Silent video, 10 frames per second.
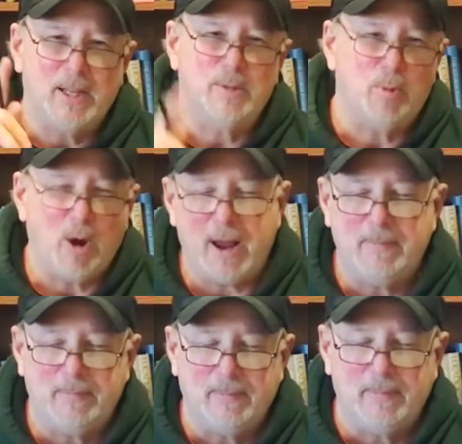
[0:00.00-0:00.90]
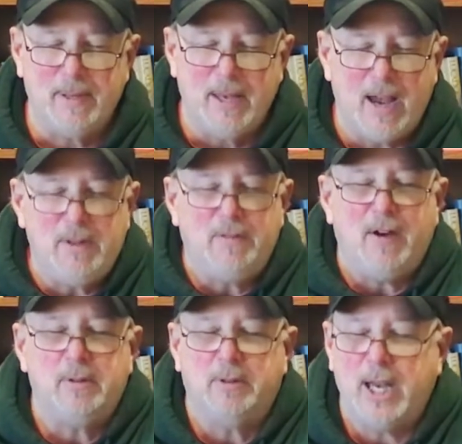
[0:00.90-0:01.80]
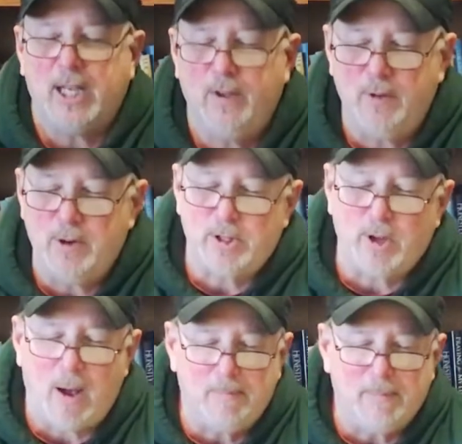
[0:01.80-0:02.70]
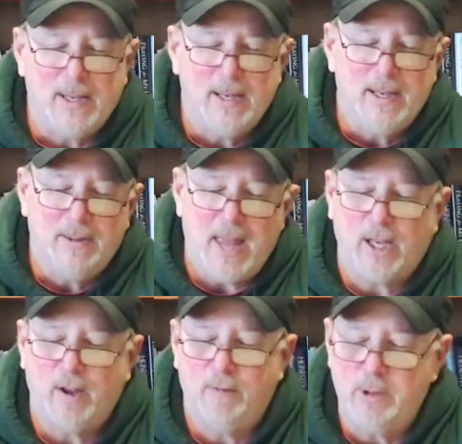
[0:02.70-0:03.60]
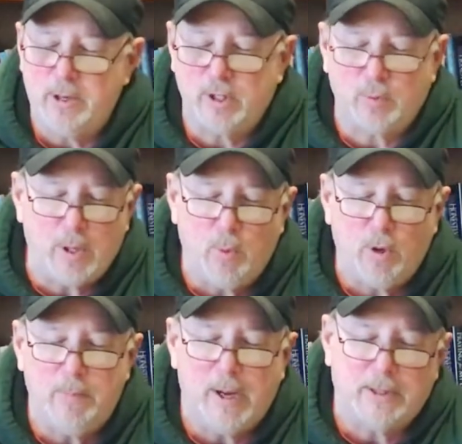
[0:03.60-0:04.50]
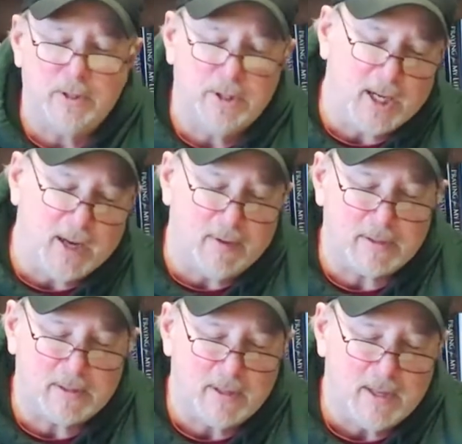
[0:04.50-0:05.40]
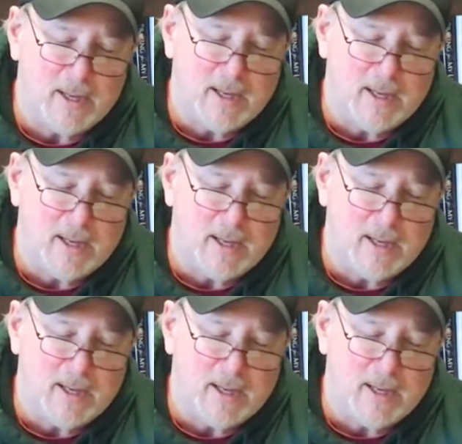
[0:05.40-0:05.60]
Let us pray. Heavenly Father, thank you for your song. Thank you for these three word pictures you give us.